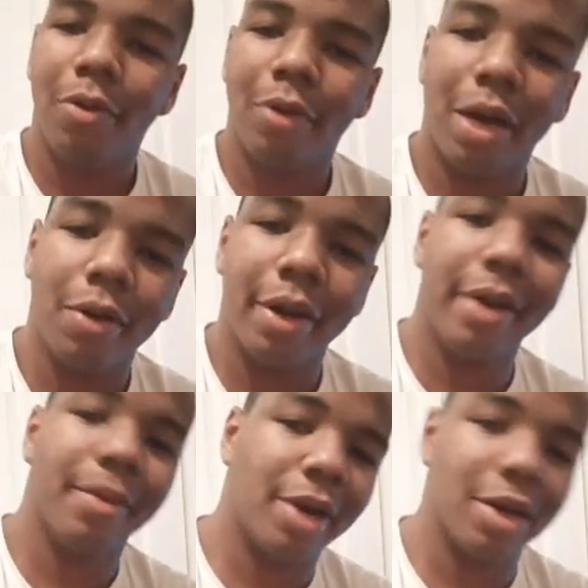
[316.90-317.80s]
what I want to
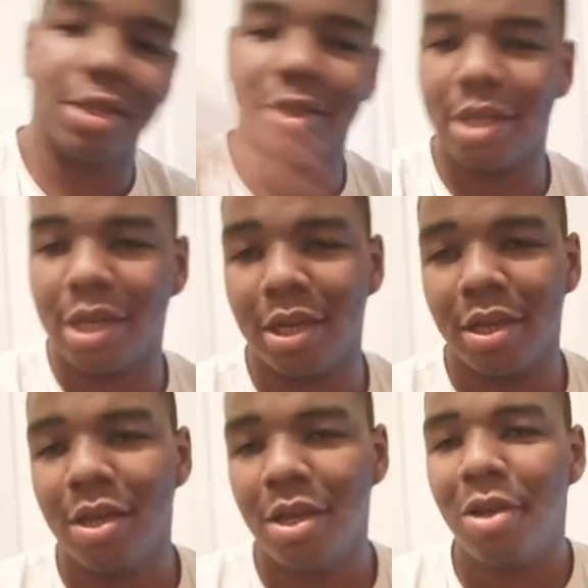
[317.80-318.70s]
hear about is
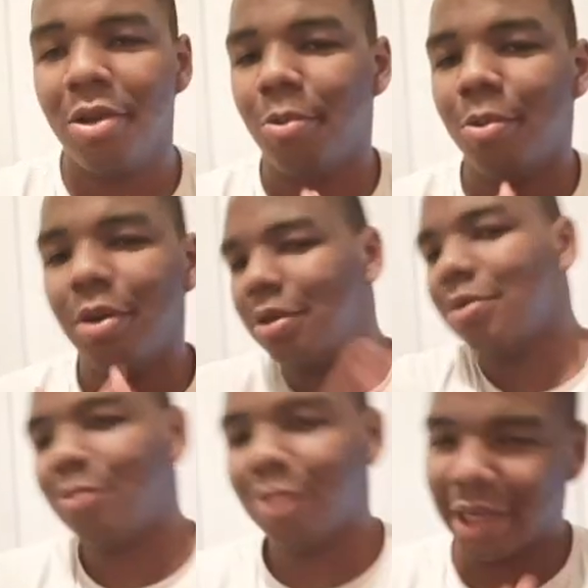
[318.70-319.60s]
like
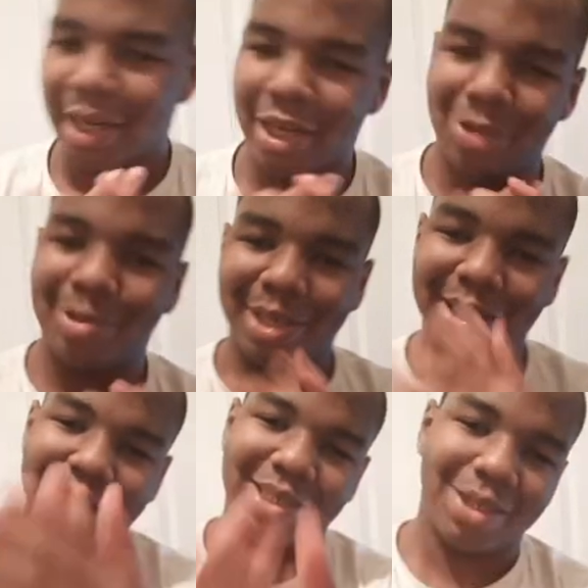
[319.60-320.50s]
what what can I do in
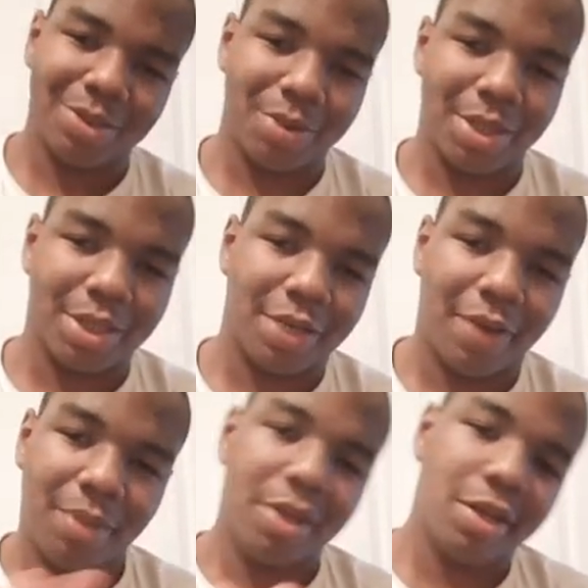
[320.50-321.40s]
this situation? If
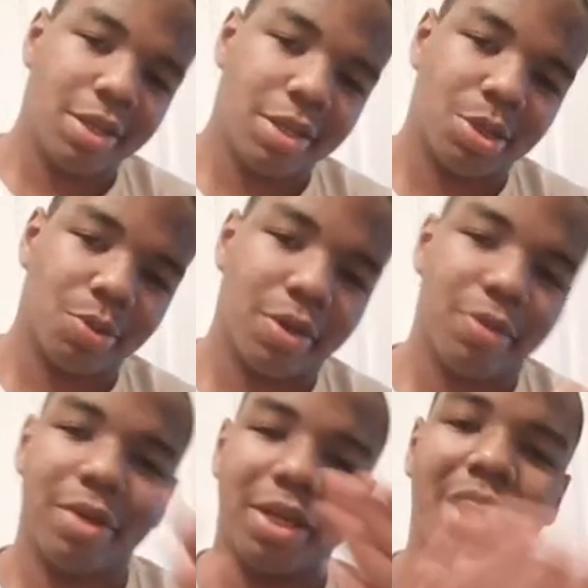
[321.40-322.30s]
I'm in this
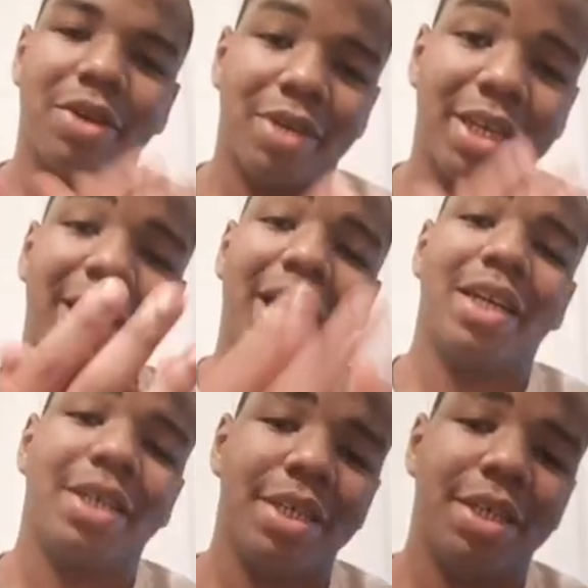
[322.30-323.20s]
situation, what can I do to get
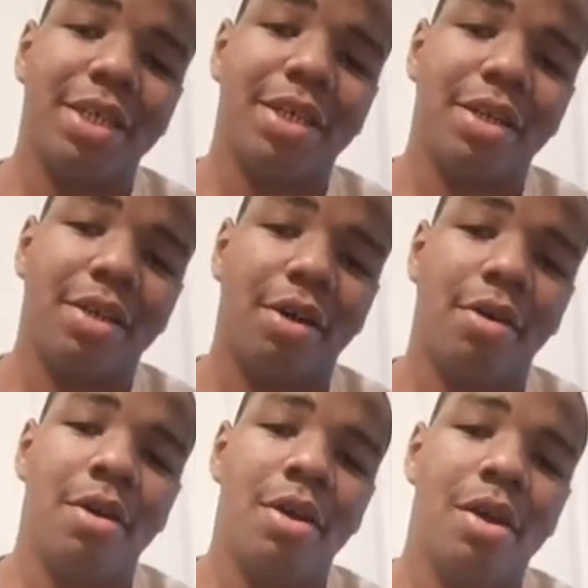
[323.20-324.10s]
out of it? You
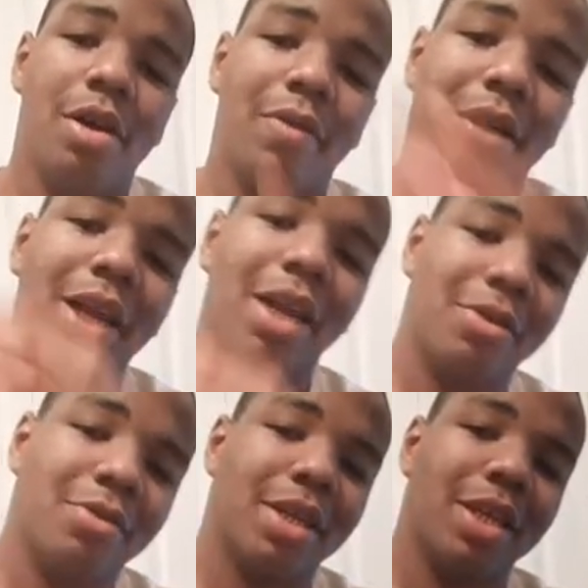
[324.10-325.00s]
know, what can I
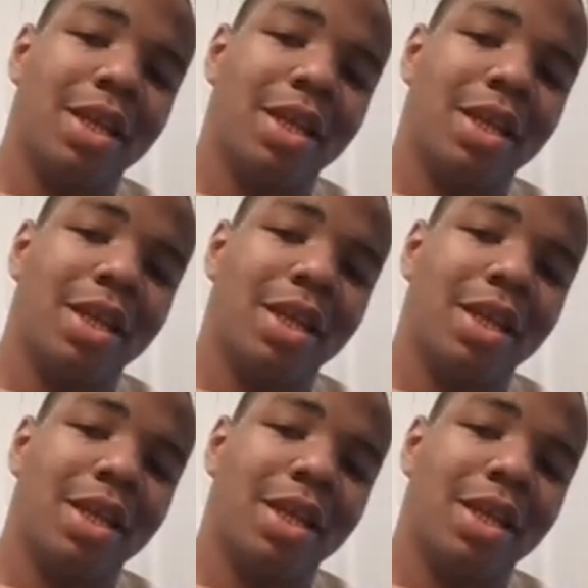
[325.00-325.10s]
do to